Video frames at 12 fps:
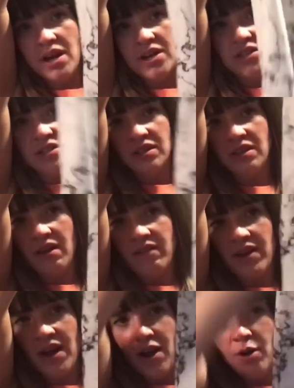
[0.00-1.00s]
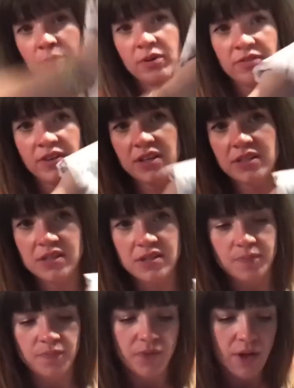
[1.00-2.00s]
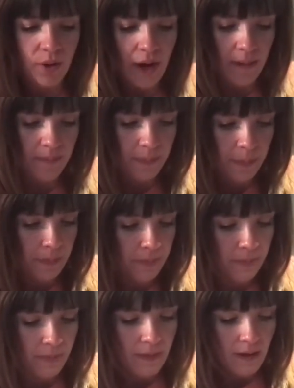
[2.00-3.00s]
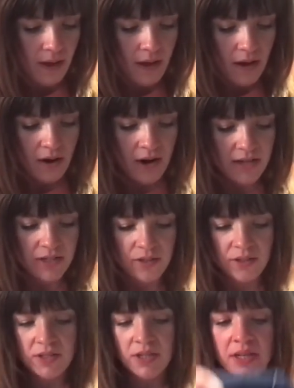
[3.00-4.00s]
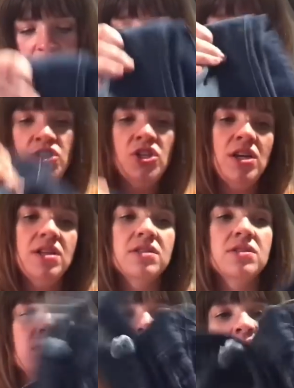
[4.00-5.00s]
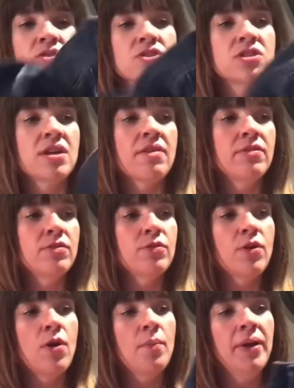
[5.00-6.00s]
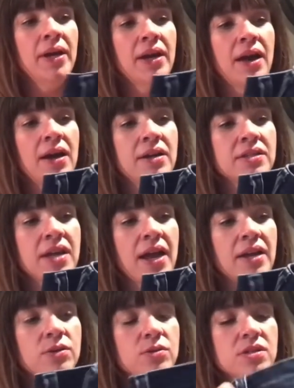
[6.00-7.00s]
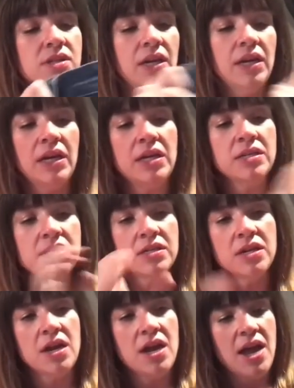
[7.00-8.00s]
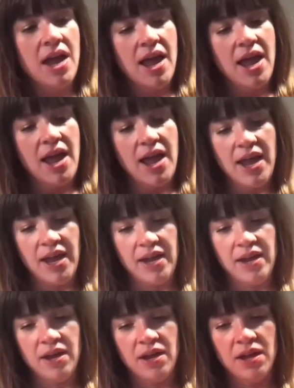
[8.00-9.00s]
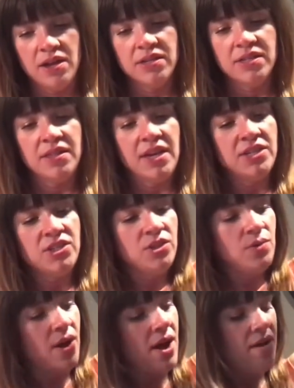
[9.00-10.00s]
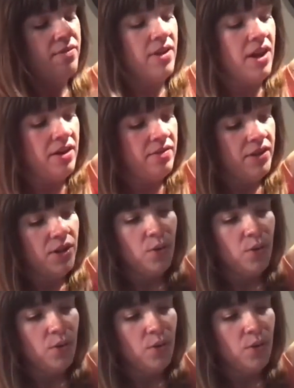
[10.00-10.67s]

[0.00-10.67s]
I just love it. I hope it fits. Okay. All right, so let's look at these jeans. So these are 7 for All Mankind ankle skinnies, and they do have kind of a